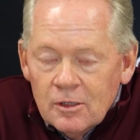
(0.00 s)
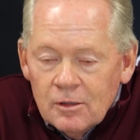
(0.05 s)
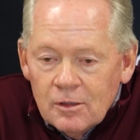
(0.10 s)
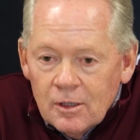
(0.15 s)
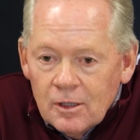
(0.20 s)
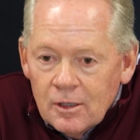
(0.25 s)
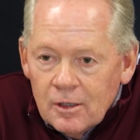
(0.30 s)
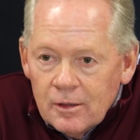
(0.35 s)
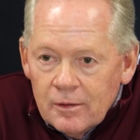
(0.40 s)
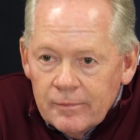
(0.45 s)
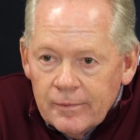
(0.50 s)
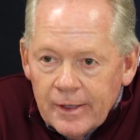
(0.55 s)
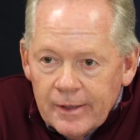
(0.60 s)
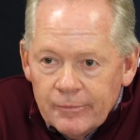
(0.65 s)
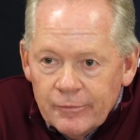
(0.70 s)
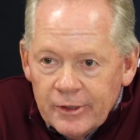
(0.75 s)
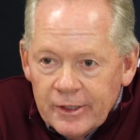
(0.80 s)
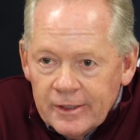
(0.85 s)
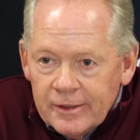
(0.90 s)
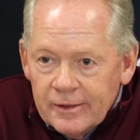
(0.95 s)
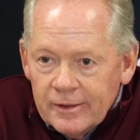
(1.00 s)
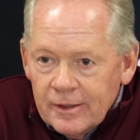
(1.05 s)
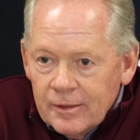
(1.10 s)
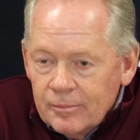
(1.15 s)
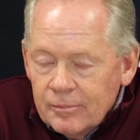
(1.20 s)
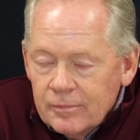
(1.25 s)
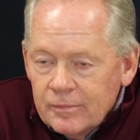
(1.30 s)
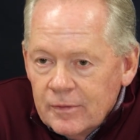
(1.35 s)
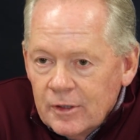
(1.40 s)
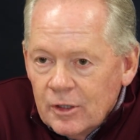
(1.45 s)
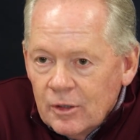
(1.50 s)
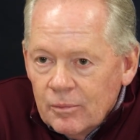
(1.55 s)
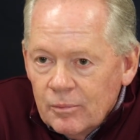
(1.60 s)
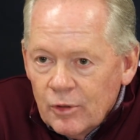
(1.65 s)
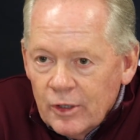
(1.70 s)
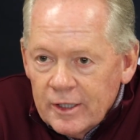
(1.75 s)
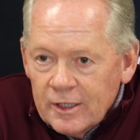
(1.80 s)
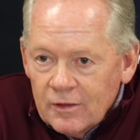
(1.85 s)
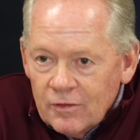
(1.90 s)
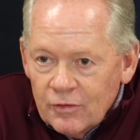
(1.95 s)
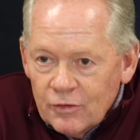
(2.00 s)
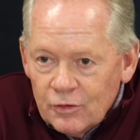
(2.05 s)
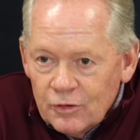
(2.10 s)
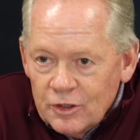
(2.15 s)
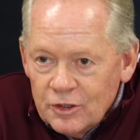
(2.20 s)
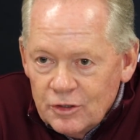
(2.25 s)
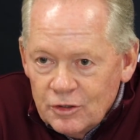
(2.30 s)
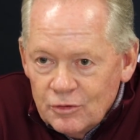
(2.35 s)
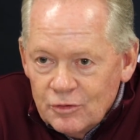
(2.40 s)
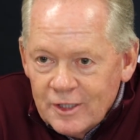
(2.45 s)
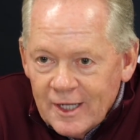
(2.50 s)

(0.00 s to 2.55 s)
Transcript: And we ended up, you know, breaking 32